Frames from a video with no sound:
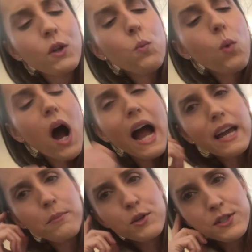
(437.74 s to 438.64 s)

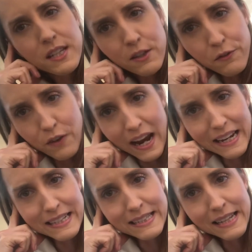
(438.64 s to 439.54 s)
why I'm using the
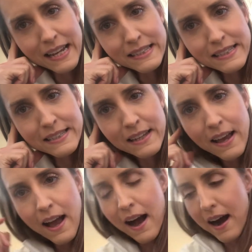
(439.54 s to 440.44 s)
frankincense
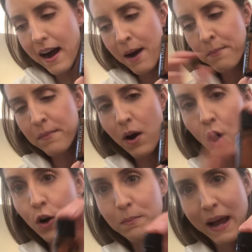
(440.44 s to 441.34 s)
on
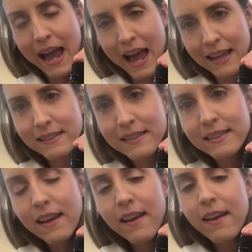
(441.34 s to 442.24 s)
my hands.